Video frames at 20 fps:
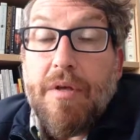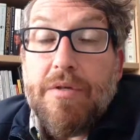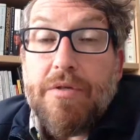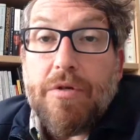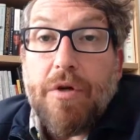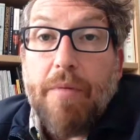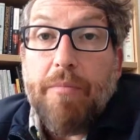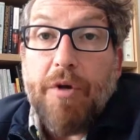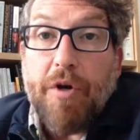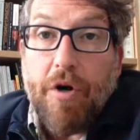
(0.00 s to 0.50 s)

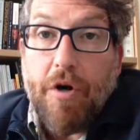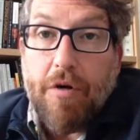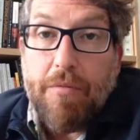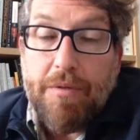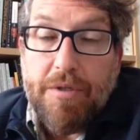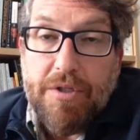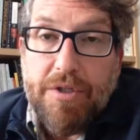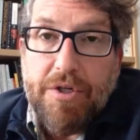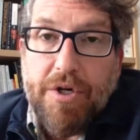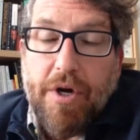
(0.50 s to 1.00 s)
So I'm an
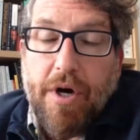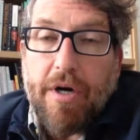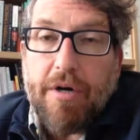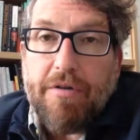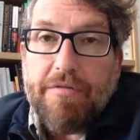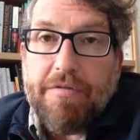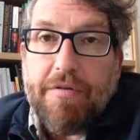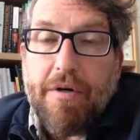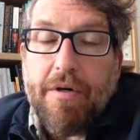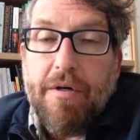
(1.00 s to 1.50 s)
urban
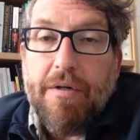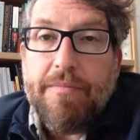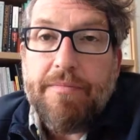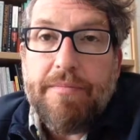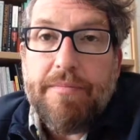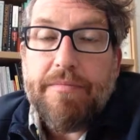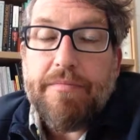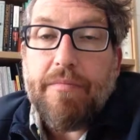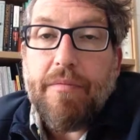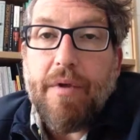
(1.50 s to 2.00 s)
geographer.
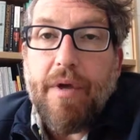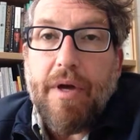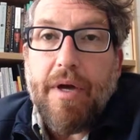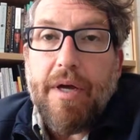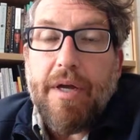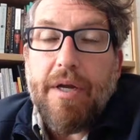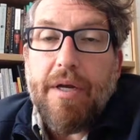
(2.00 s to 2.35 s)
I